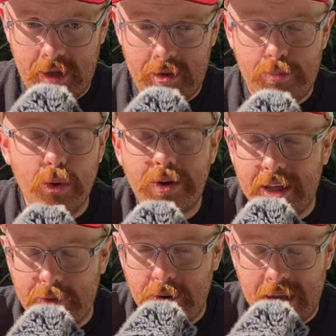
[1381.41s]
It's a
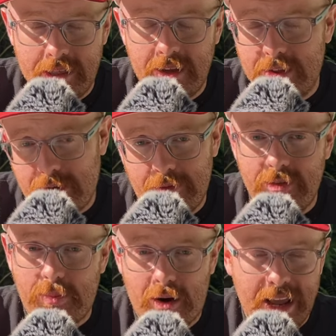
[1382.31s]
protest vote against the
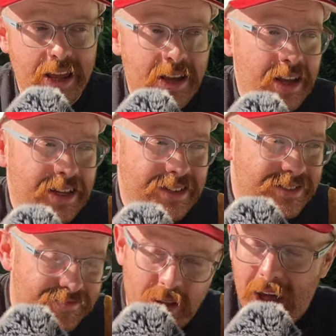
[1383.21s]
Conservative Party.
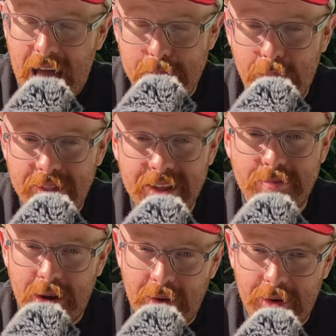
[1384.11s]
Not happy with it,
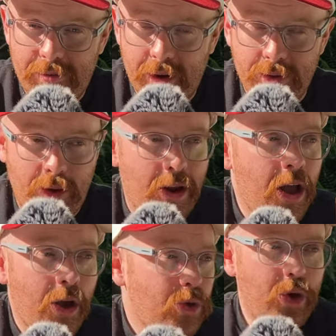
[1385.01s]
but I'm going to fucking do it.
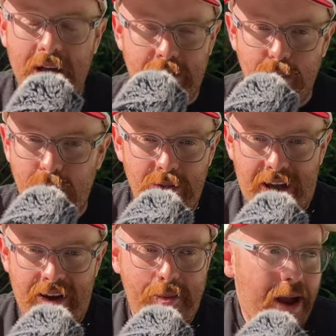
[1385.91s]
You guys don't do
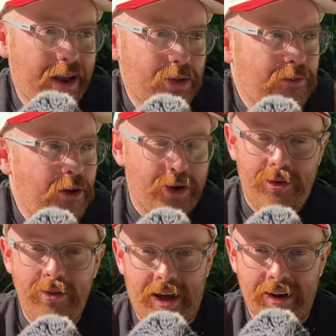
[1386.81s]
that. Americans don't fucking
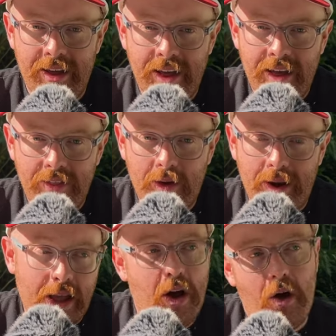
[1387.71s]
do that. They go
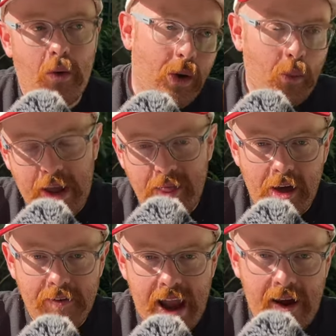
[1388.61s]
like, oh, we
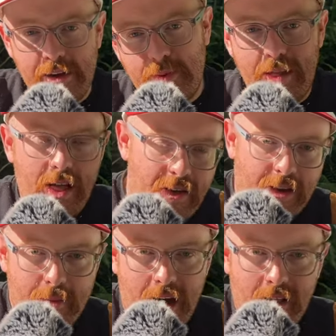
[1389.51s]
love Harris, we love
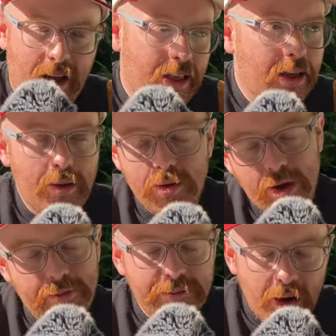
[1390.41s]
Kamala, and you
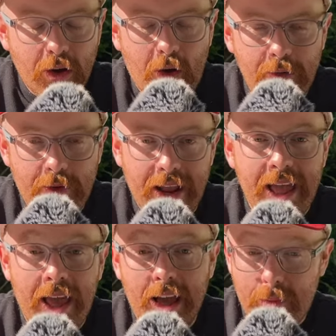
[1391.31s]
uh, fuck off, right?
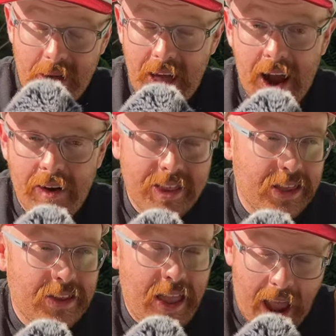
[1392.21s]
Kamala Harris is
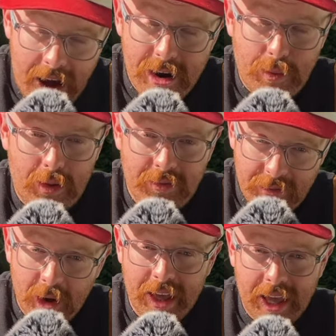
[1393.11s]
a terrible
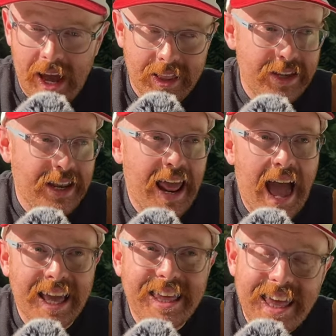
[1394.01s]
fucking candidate
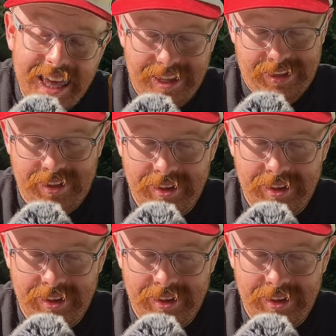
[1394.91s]
again.